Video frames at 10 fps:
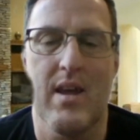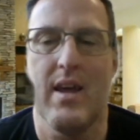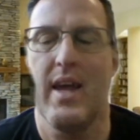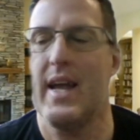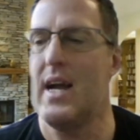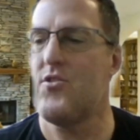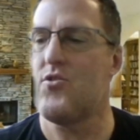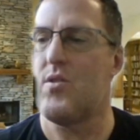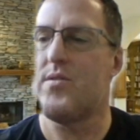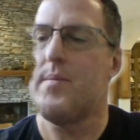Hey guys,
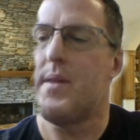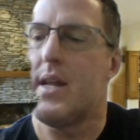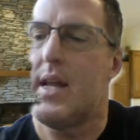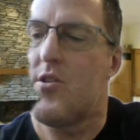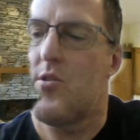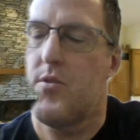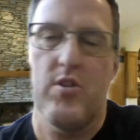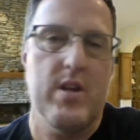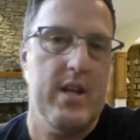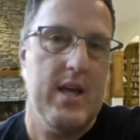Shawn Ziem, the Connection
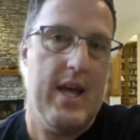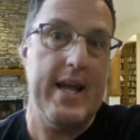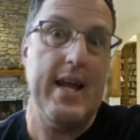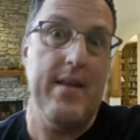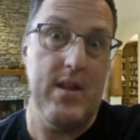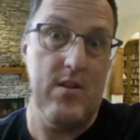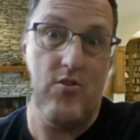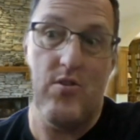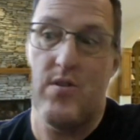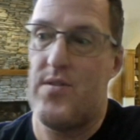Machine, aka the
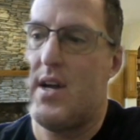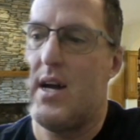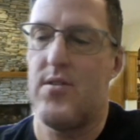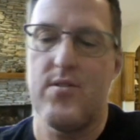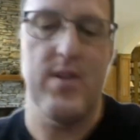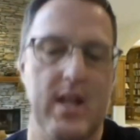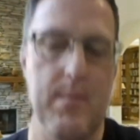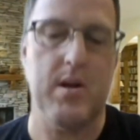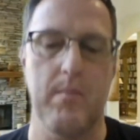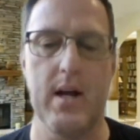Insurance Doctor. Today I'm
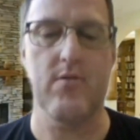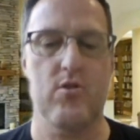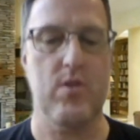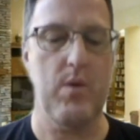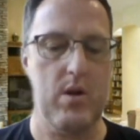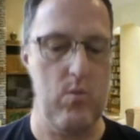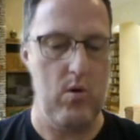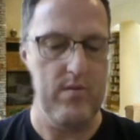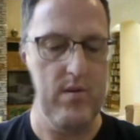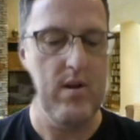coming at you because I want to go
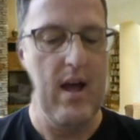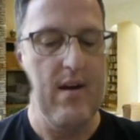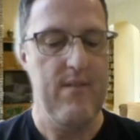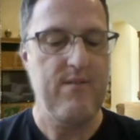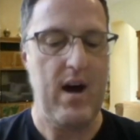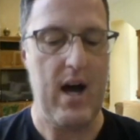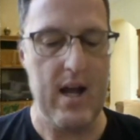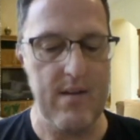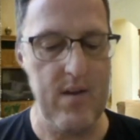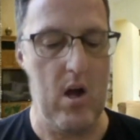over
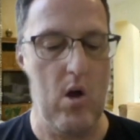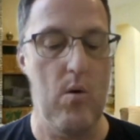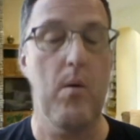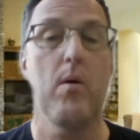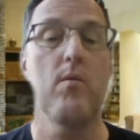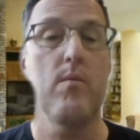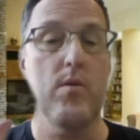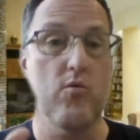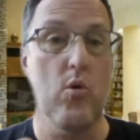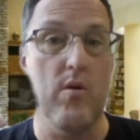the
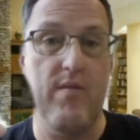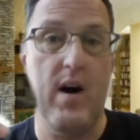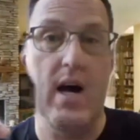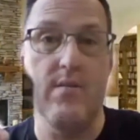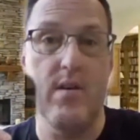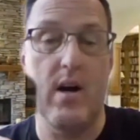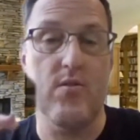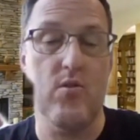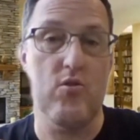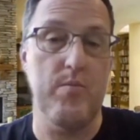rule of five on
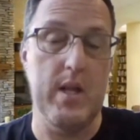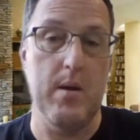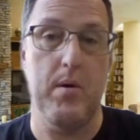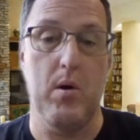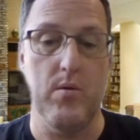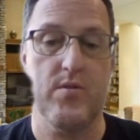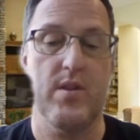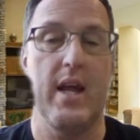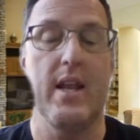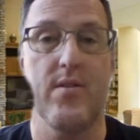social media posts.
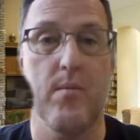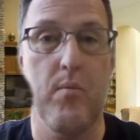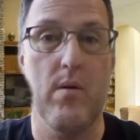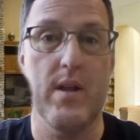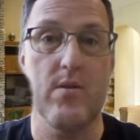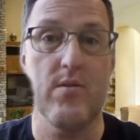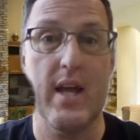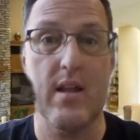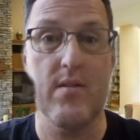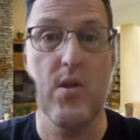And it's important that you
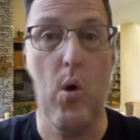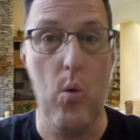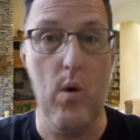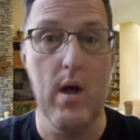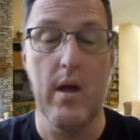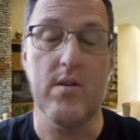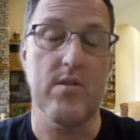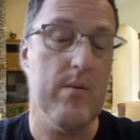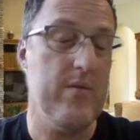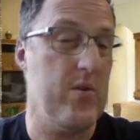take note, because
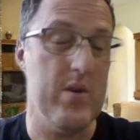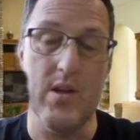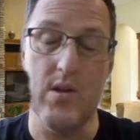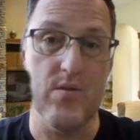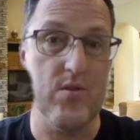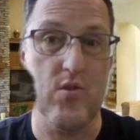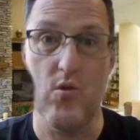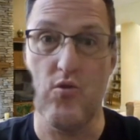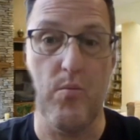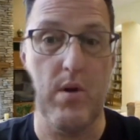some of you are not using
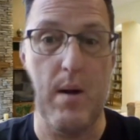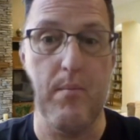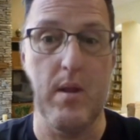social properly.